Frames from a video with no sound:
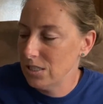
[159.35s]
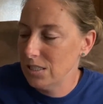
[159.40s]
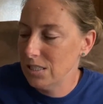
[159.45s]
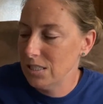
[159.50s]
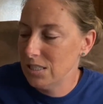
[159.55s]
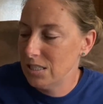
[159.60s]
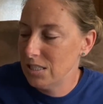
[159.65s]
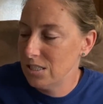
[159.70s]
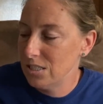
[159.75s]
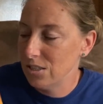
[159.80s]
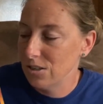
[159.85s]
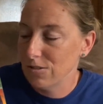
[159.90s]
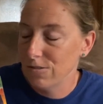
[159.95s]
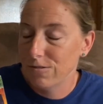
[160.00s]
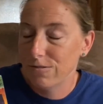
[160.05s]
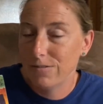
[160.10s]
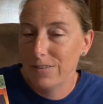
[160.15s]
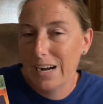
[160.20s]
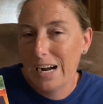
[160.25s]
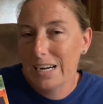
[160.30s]
This is their
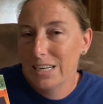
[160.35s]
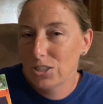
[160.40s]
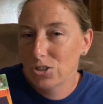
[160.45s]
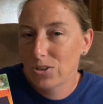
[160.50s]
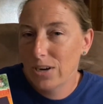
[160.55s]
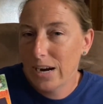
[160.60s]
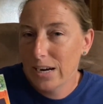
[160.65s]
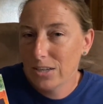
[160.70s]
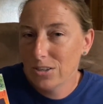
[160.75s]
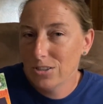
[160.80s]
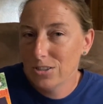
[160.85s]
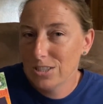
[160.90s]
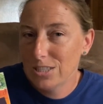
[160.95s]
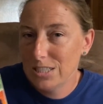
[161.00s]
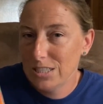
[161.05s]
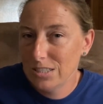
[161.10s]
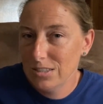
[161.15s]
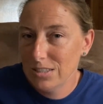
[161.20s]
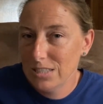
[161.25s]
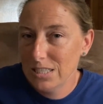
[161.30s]
Fact Trackers
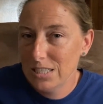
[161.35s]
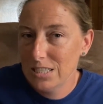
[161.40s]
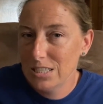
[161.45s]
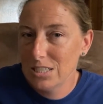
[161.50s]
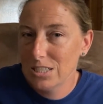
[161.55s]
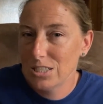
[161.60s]
series.